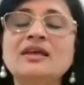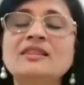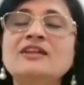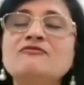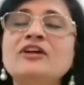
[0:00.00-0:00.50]

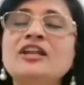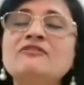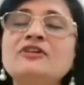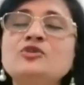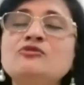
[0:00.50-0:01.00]
that
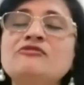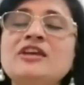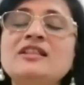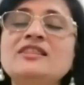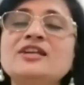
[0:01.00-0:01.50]
whenever you
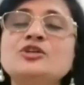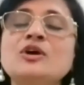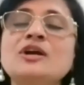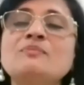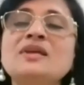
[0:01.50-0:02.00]
feel that you
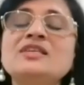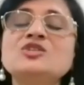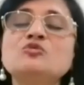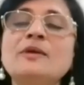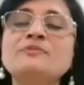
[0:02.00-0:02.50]
are being
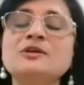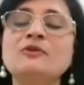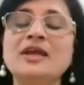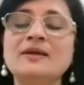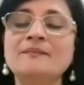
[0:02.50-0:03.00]
swept
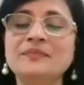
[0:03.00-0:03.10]
away